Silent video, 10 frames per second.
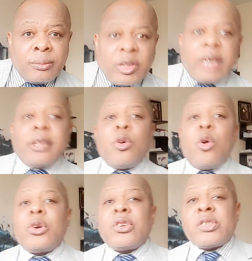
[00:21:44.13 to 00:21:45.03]
then they
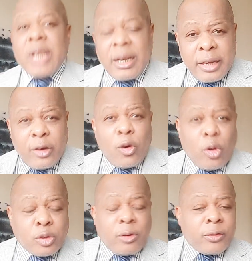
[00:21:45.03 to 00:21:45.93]
don't understand the
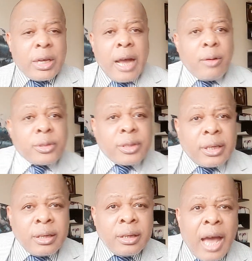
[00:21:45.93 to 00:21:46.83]
laws of the country?
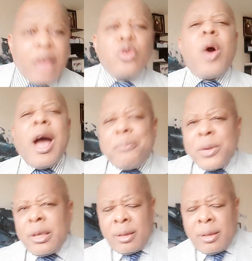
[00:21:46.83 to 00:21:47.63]
Are you happy?